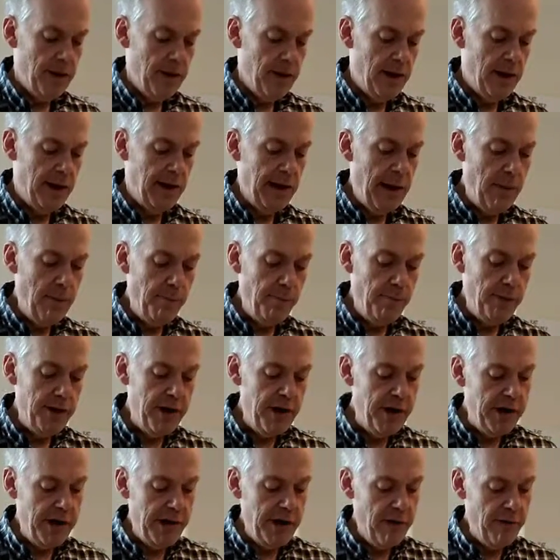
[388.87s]
I'll then put it
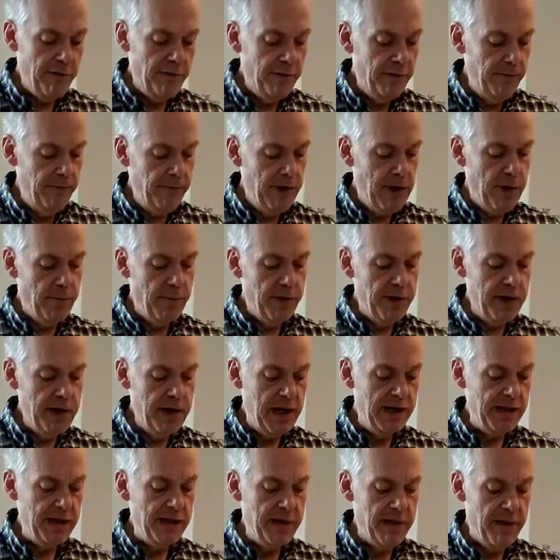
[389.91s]
in the oven, a
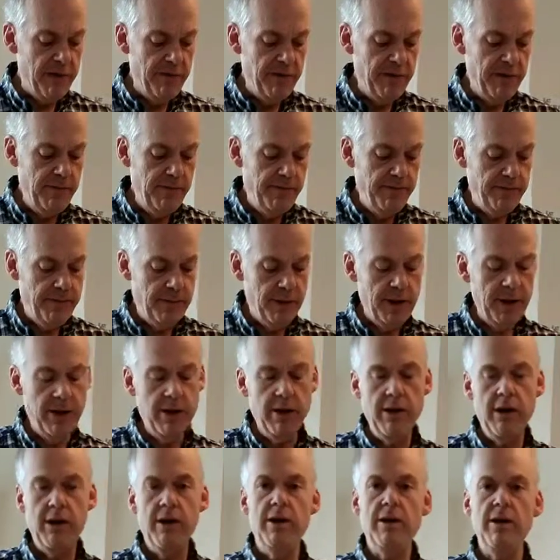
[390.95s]
preheated oven,
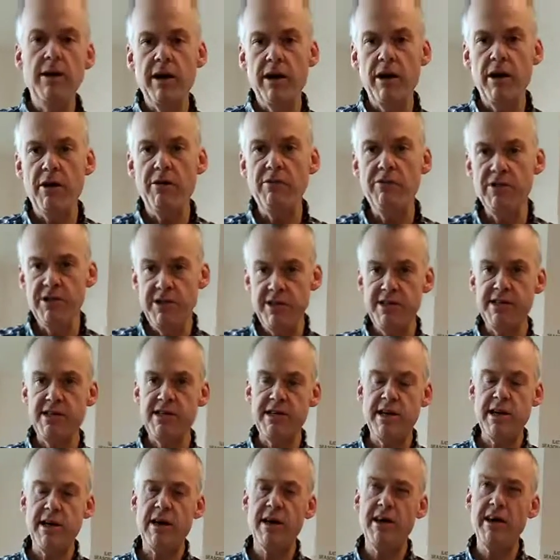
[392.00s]
at
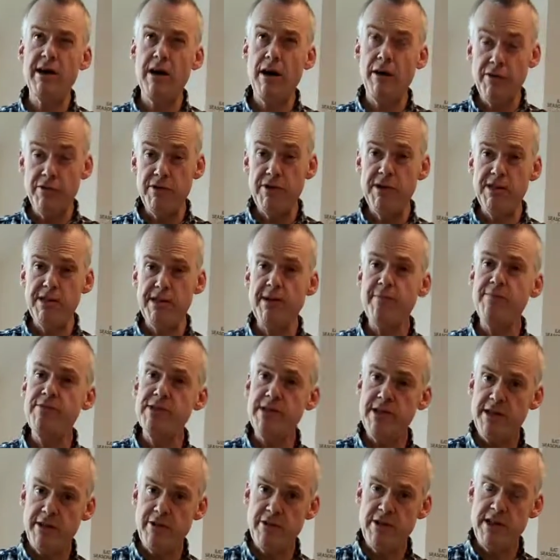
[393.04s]

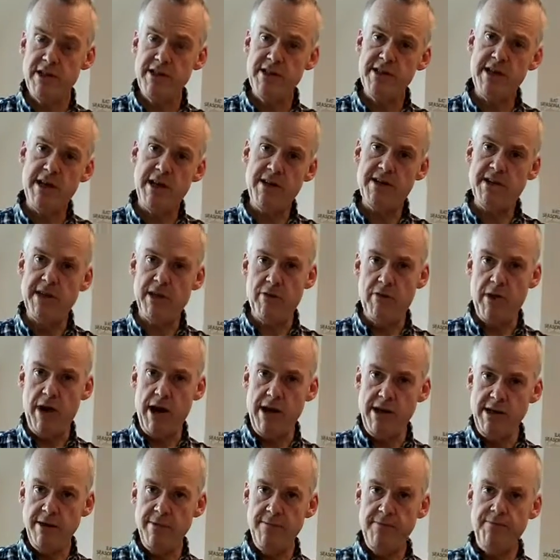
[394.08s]
170 degrees centigrade,